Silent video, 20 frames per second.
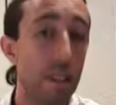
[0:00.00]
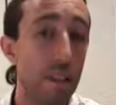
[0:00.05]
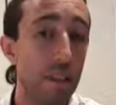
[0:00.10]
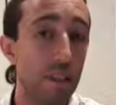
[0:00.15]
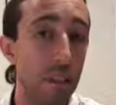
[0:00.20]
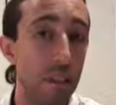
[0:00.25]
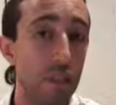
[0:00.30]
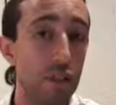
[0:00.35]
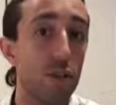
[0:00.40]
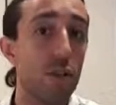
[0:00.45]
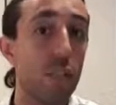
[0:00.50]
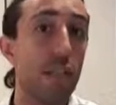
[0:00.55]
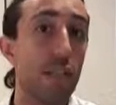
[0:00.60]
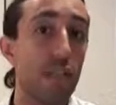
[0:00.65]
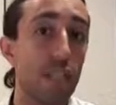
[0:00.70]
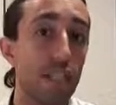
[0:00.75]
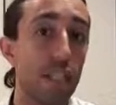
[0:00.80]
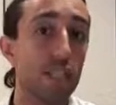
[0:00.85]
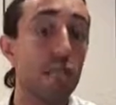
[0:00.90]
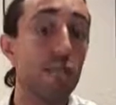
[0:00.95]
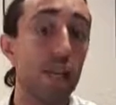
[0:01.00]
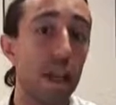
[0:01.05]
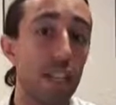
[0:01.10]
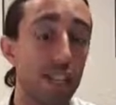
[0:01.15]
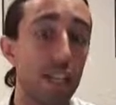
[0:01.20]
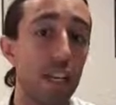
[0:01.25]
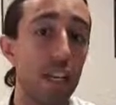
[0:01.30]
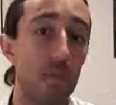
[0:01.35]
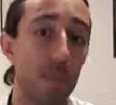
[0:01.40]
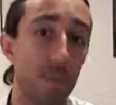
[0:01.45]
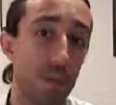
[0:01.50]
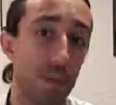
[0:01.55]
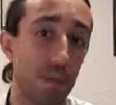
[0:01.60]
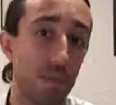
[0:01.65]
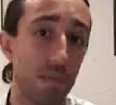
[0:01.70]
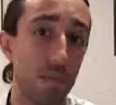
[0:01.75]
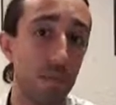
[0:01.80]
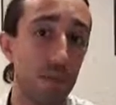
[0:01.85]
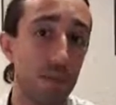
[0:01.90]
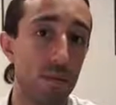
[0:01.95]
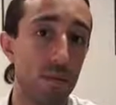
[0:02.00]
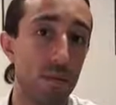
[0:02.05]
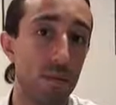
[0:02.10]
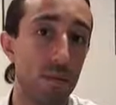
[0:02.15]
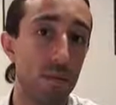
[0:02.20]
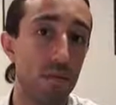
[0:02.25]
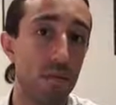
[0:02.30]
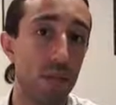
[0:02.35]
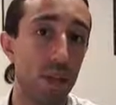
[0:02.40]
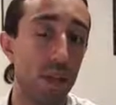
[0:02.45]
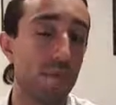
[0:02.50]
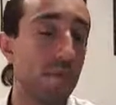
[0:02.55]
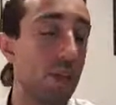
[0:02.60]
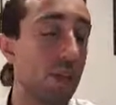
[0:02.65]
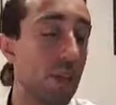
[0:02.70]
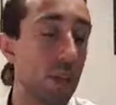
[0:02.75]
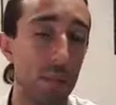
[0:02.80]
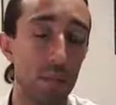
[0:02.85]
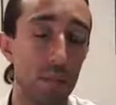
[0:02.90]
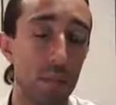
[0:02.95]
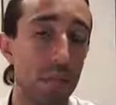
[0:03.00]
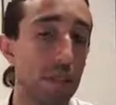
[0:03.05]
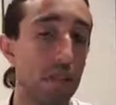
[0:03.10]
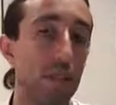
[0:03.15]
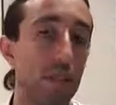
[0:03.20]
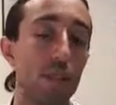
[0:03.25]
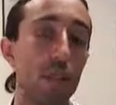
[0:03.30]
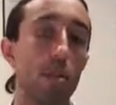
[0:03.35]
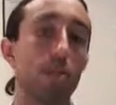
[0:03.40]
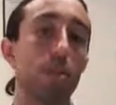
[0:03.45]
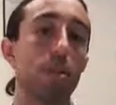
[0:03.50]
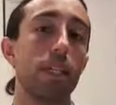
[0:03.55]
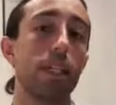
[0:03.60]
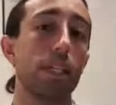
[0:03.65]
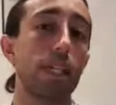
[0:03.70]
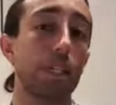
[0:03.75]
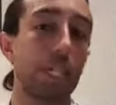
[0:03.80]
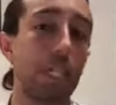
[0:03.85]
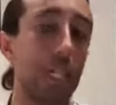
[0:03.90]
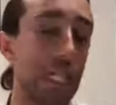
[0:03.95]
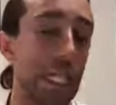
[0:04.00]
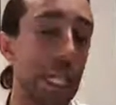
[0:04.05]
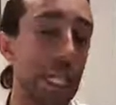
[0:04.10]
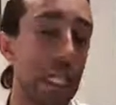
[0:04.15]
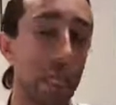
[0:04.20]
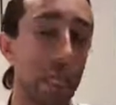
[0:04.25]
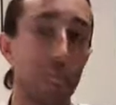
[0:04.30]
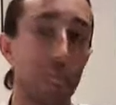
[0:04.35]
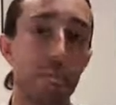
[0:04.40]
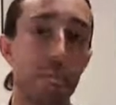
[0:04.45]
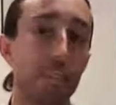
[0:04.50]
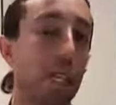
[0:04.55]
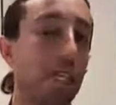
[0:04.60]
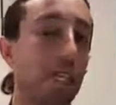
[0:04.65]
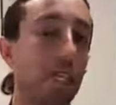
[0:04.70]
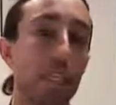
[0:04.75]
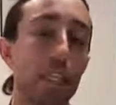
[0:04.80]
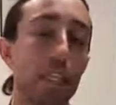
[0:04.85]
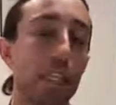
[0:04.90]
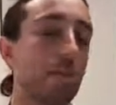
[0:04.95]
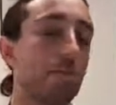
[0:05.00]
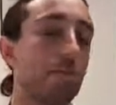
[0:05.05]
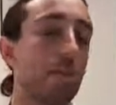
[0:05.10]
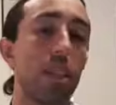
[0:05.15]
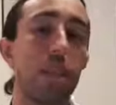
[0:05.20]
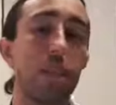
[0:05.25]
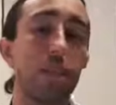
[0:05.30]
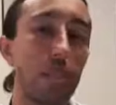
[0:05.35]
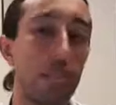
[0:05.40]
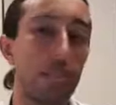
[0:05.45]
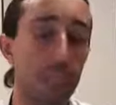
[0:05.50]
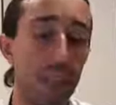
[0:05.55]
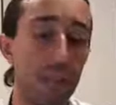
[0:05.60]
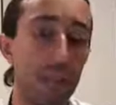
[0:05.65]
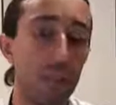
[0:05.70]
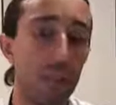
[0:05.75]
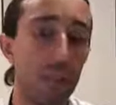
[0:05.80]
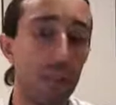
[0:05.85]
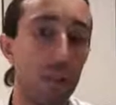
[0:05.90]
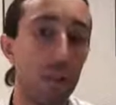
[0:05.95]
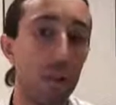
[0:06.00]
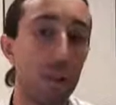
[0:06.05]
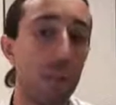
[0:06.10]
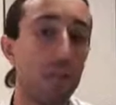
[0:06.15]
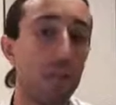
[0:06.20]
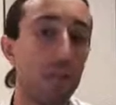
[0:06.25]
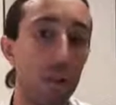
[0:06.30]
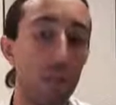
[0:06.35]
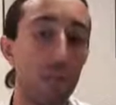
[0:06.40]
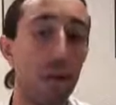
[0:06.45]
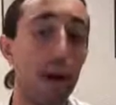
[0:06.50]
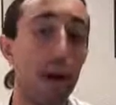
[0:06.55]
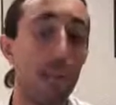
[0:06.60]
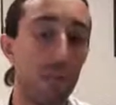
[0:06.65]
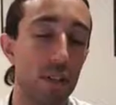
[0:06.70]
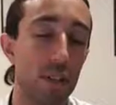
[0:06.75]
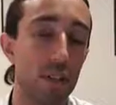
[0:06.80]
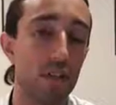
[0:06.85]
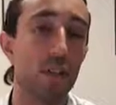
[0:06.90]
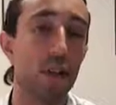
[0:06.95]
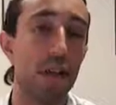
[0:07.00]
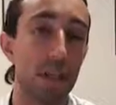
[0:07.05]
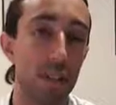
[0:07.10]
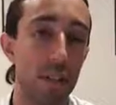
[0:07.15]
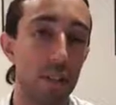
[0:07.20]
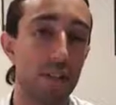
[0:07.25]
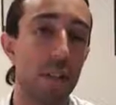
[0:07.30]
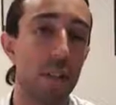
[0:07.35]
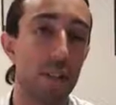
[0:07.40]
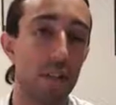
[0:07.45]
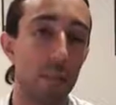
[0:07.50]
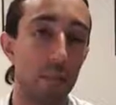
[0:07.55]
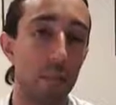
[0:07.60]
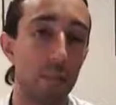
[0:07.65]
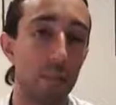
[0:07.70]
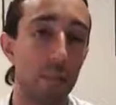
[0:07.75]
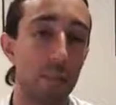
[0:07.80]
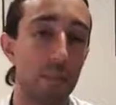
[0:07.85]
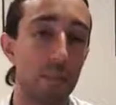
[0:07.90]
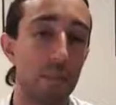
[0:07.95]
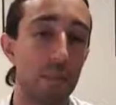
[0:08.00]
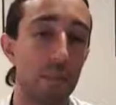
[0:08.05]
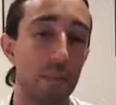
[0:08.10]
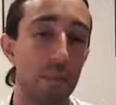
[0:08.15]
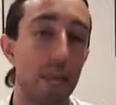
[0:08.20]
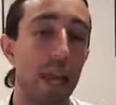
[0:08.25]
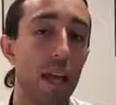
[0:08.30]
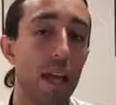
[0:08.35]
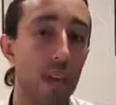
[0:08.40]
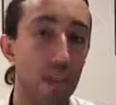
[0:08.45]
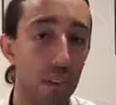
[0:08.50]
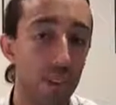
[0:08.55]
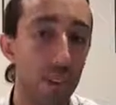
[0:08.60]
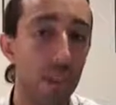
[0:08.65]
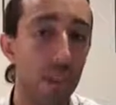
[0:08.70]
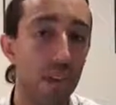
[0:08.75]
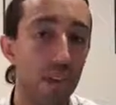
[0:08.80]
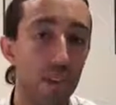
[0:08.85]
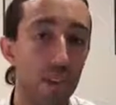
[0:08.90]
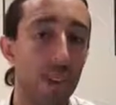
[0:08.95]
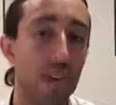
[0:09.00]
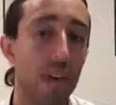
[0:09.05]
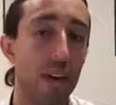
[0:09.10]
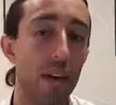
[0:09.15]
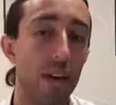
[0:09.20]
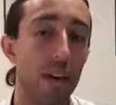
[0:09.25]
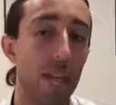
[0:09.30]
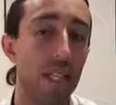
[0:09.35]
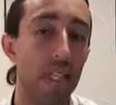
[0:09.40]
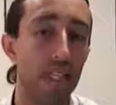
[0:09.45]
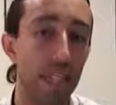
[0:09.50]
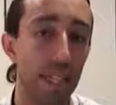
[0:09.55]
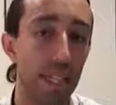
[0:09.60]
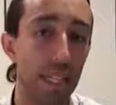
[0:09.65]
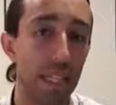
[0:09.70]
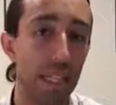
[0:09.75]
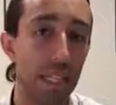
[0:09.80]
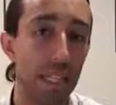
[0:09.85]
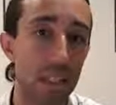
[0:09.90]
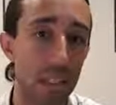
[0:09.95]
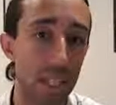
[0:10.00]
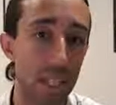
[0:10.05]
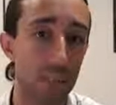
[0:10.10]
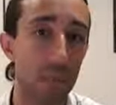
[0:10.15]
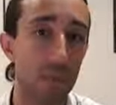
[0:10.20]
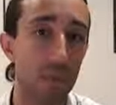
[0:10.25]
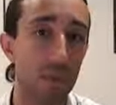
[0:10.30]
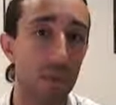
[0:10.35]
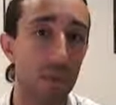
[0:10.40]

then you can at least fight it as best as possible. I've seen some predictions that predict that potentially 70% of the world could have contracted this at some point. Not everyone's guaranteed that they're going to get sick though.